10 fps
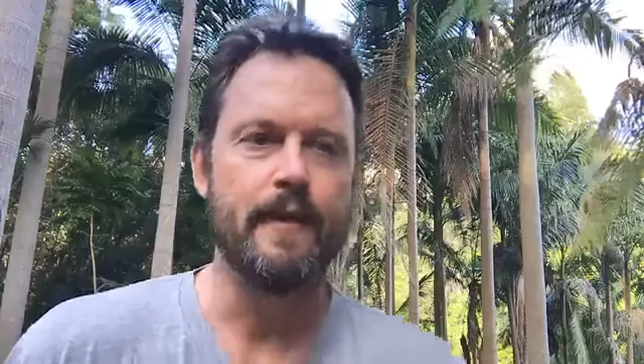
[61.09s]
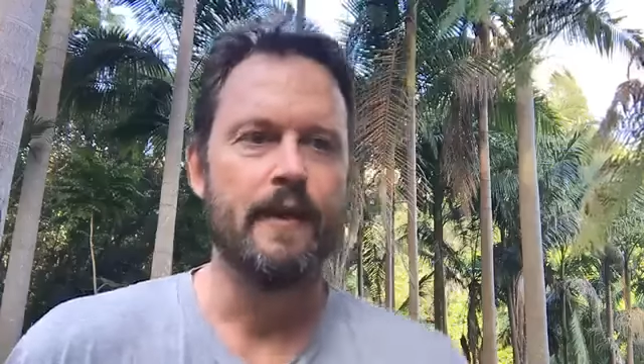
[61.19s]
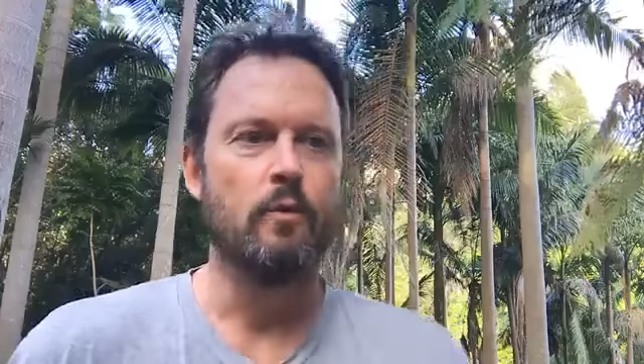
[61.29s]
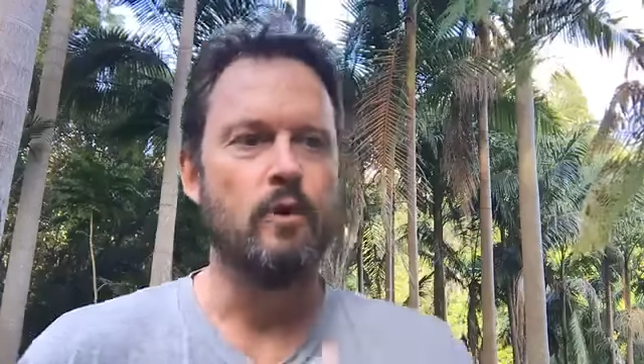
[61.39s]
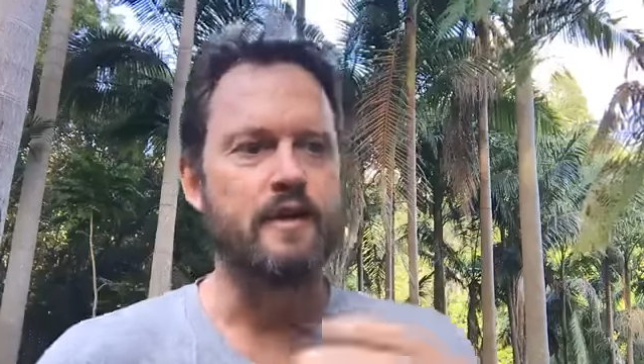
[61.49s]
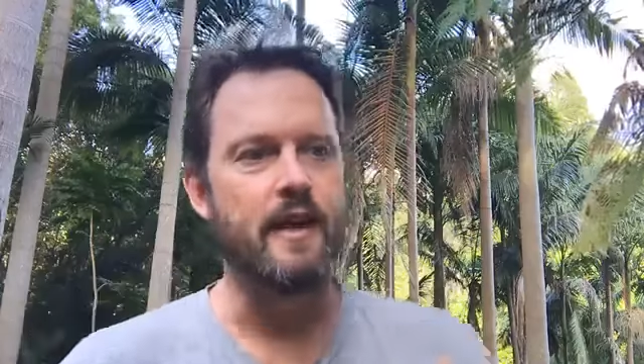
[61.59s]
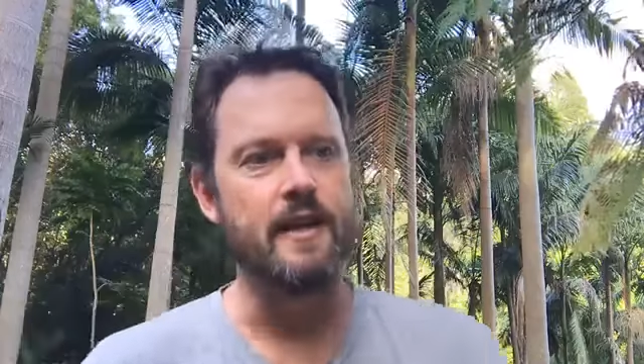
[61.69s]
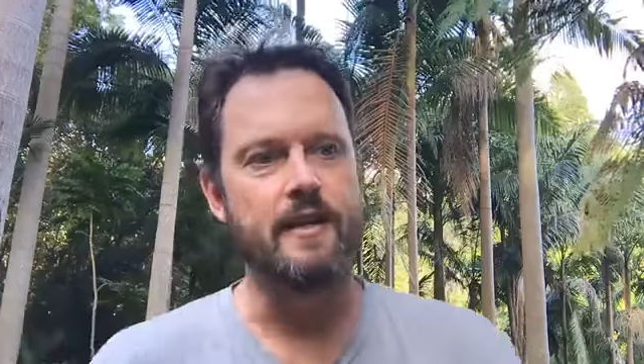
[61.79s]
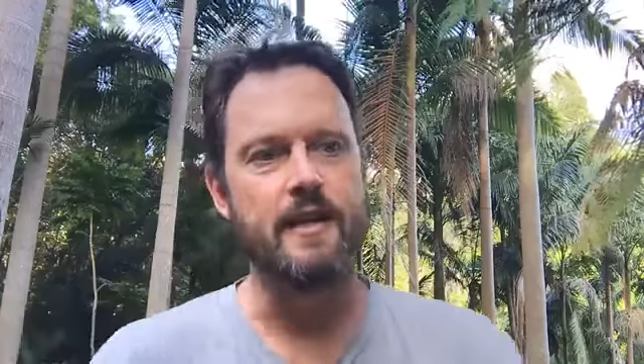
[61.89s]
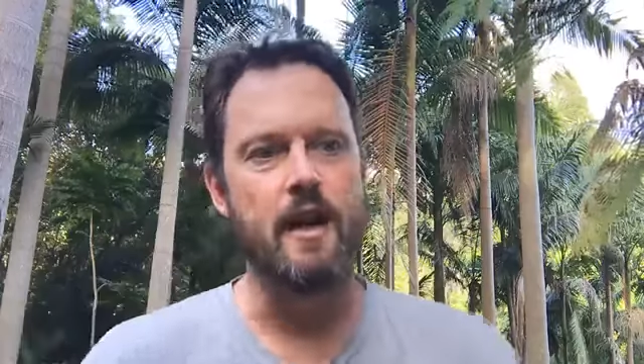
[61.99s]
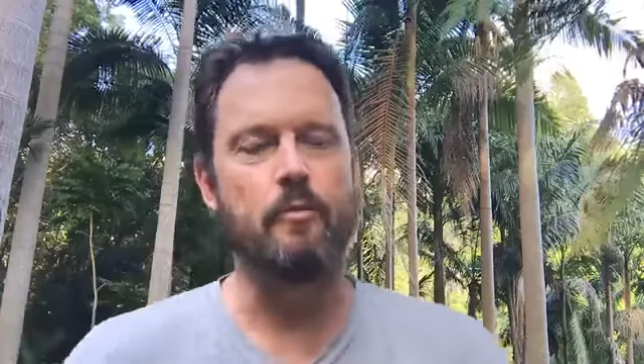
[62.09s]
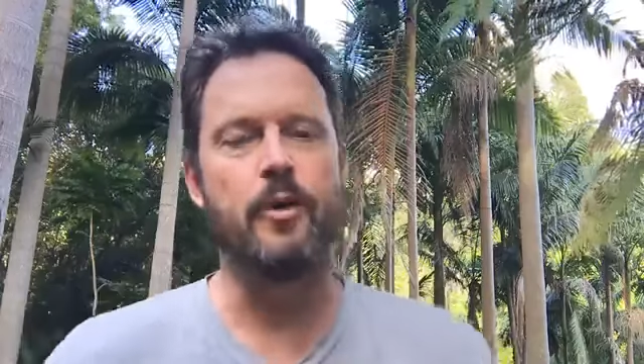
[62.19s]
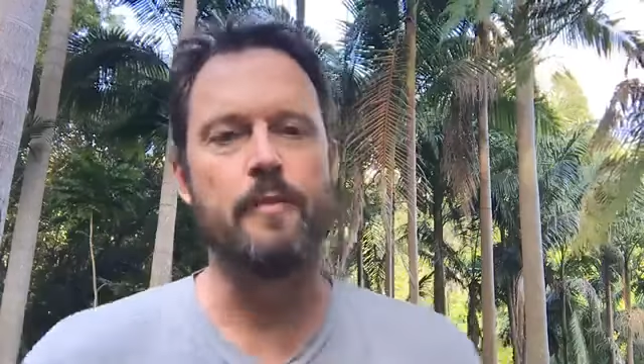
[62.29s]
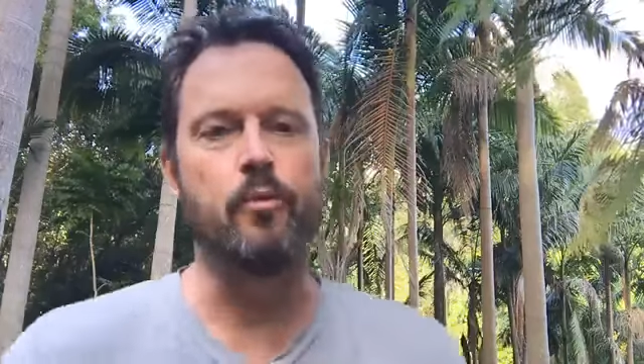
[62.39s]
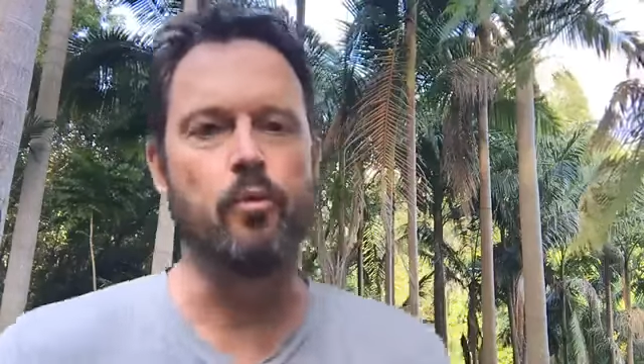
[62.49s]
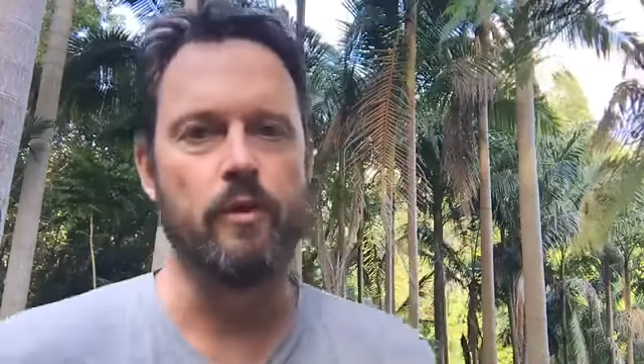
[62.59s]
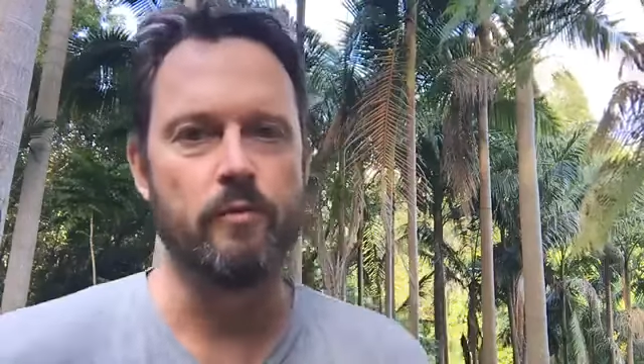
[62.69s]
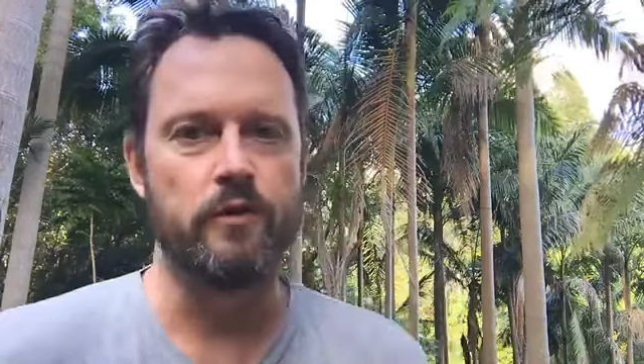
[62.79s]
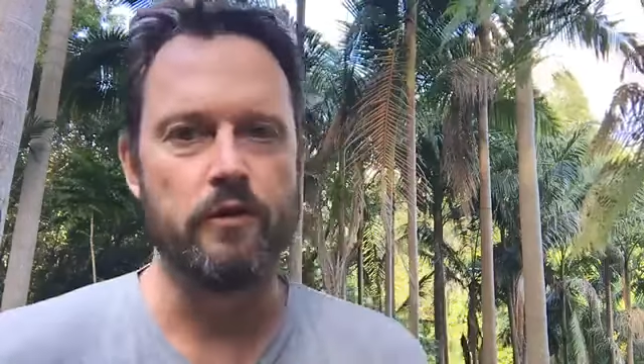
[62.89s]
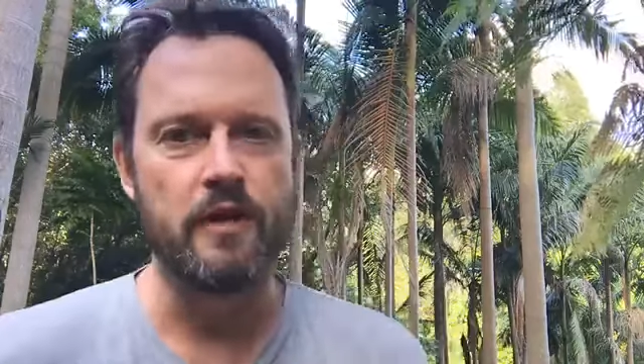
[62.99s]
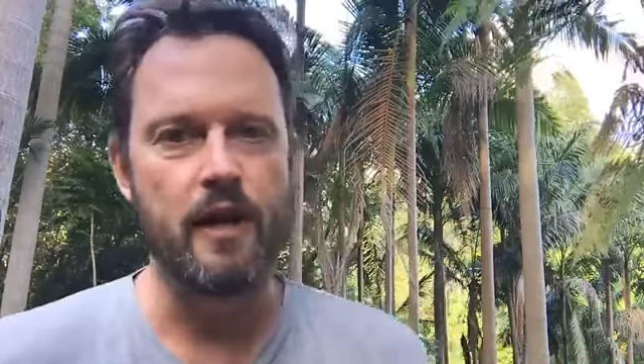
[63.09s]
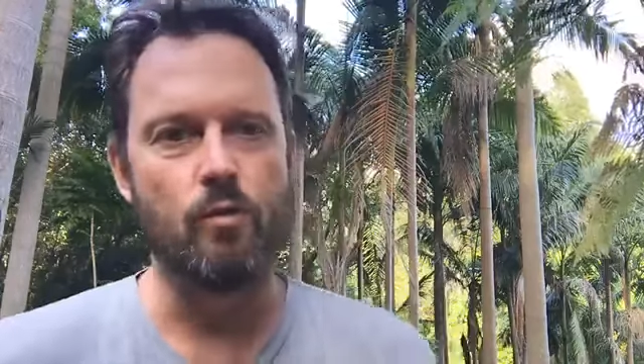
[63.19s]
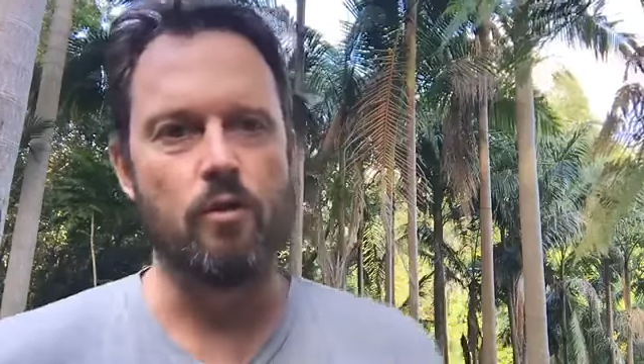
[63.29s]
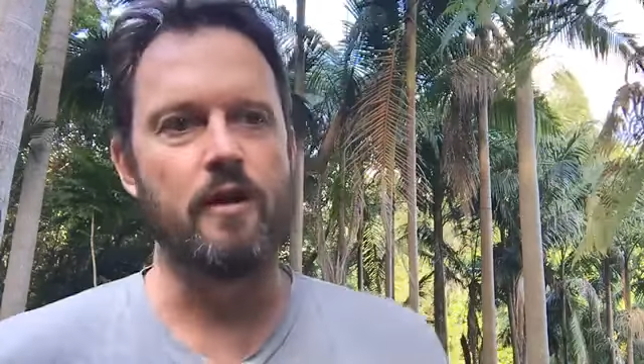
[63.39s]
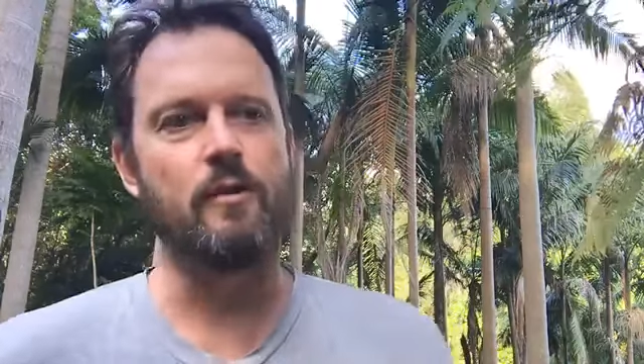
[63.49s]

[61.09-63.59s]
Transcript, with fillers: We take young people when we do the Young Warrior,